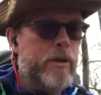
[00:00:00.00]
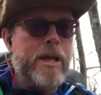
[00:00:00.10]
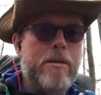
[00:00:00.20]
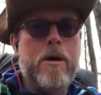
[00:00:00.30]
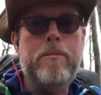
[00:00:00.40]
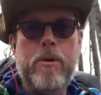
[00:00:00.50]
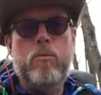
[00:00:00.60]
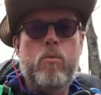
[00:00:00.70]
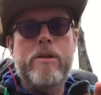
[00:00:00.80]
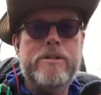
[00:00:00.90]
We came
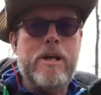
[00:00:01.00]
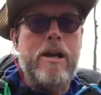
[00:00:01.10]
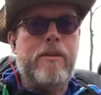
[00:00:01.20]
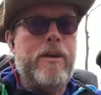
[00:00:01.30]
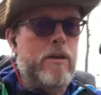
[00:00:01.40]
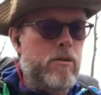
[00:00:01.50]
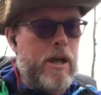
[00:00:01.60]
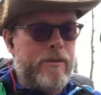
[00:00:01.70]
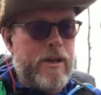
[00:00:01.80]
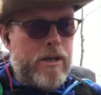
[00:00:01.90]
up one side of the
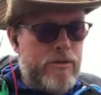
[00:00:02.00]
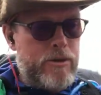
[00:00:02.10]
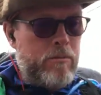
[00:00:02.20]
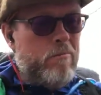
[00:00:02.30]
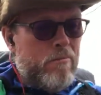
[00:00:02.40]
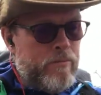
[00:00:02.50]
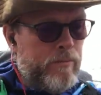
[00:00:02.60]
hill like this.